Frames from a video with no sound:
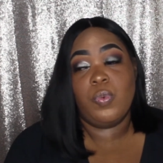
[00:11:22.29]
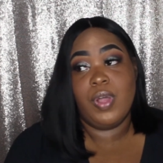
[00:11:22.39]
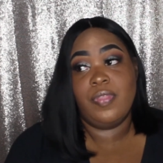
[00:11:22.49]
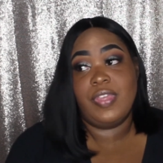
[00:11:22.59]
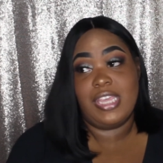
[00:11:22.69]

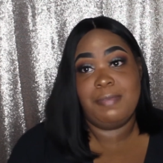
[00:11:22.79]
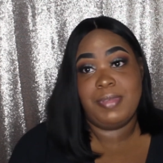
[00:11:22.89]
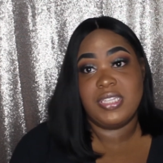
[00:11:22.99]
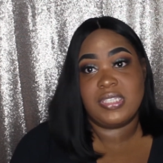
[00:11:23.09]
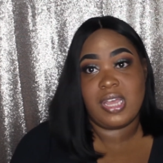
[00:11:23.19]
when the
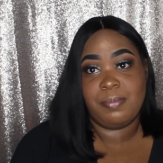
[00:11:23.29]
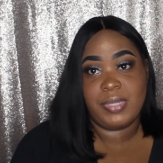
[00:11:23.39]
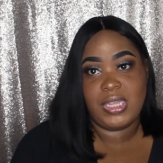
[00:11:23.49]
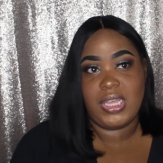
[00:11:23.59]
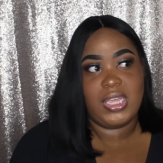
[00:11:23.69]
ep's
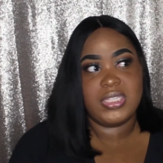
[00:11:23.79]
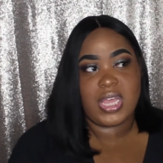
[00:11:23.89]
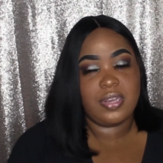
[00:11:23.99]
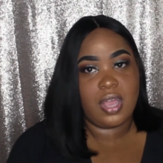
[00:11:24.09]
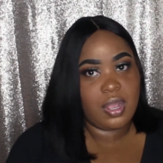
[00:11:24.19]
complete and he's
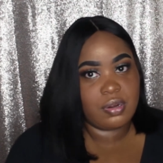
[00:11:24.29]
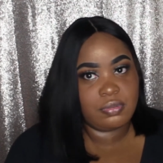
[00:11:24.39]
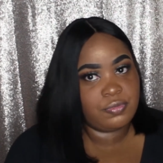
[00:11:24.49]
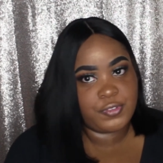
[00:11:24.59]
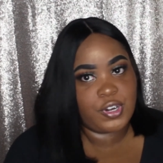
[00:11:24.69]
like
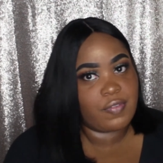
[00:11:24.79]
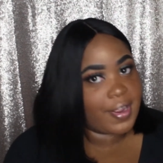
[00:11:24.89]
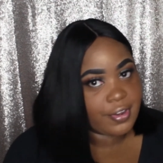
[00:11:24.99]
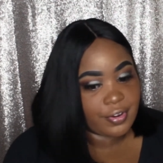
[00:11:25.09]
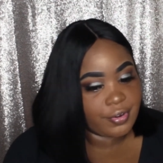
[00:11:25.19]
no for the
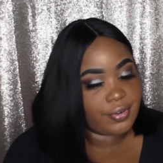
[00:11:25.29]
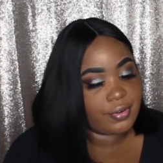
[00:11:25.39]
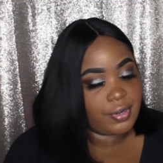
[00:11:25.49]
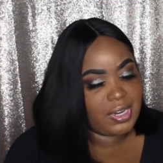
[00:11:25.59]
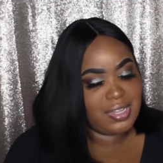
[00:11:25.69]

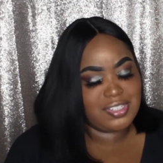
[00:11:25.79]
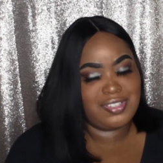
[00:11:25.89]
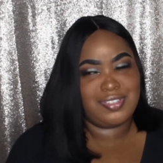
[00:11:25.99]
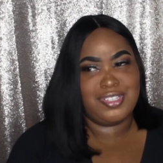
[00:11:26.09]
record she,